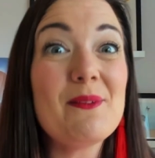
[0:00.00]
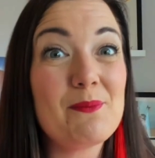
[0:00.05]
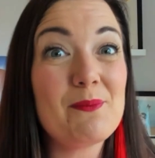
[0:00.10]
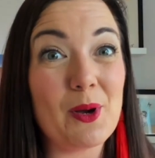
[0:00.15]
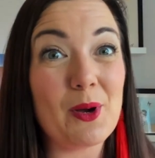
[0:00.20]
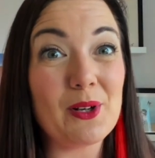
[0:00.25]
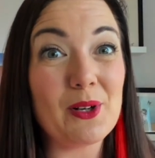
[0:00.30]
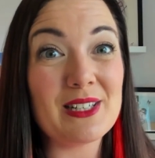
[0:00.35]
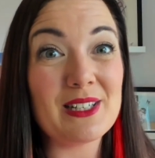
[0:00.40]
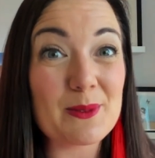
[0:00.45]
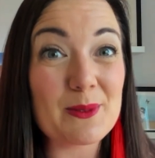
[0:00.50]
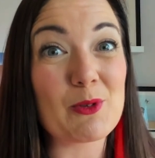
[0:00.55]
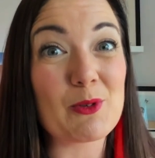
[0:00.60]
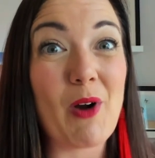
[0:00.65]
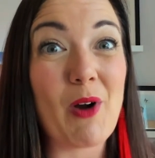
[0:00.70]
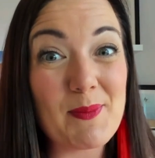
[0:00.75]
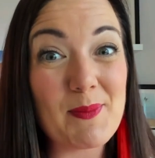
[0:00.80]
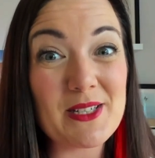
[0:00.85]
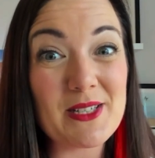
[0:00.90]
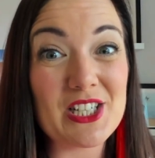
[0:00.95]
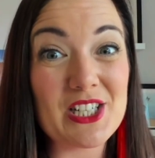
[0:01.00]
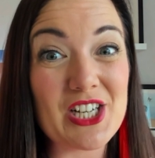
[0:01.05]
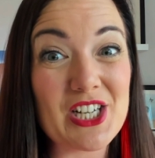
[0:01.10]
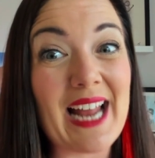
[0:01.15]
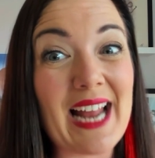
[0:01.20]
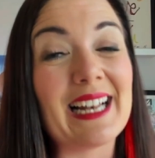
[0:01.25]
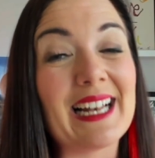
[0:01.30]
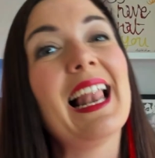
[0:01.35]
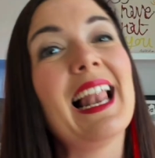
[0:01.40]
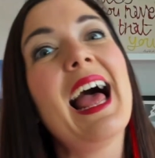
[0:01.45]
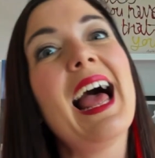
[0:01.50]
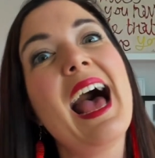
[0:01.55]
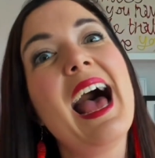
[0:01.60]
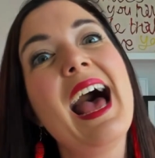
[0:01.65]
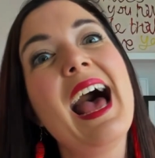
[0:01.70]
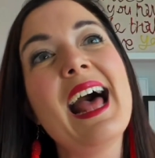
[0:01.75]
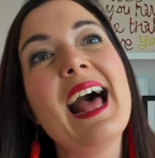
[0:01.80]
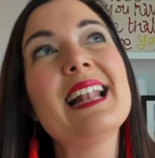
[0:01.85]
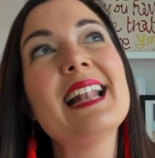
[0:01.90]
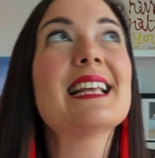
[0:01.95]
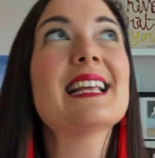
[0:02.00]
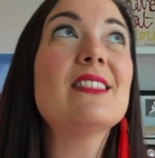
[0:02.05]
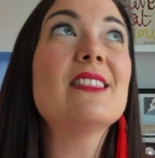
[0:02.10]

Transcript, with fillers: button, subscribe to the channel, and